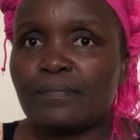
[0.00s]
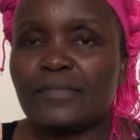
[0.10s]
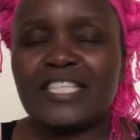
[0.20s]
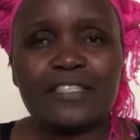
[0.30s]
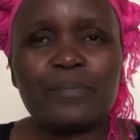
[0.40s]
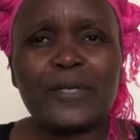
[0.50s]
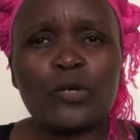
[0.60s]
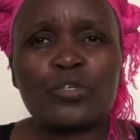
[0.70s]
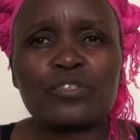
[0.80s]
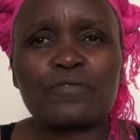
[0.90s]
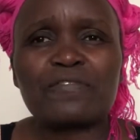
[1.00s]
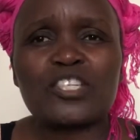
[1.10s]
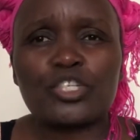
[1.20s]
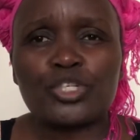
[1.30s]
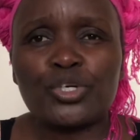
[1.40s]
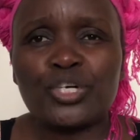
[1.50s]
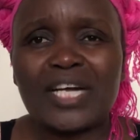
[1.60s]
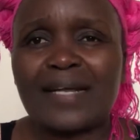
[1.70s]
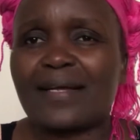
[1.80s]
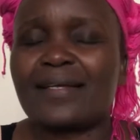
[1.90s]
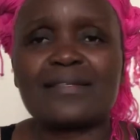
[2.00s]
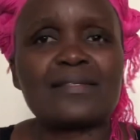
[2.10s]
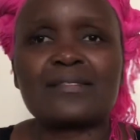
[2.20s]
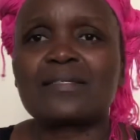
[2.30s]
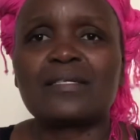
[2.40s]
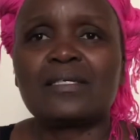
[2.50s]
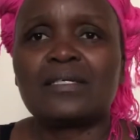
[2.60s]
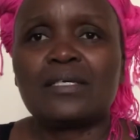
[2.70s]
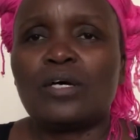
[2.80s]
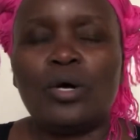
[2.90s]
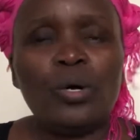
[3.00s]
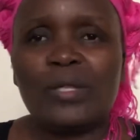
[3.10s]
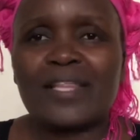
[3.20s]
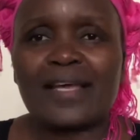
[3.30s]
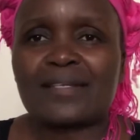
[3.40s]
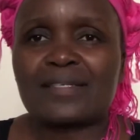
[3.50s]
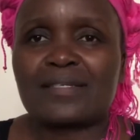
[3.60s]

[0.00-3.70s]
just because of the shock and all that.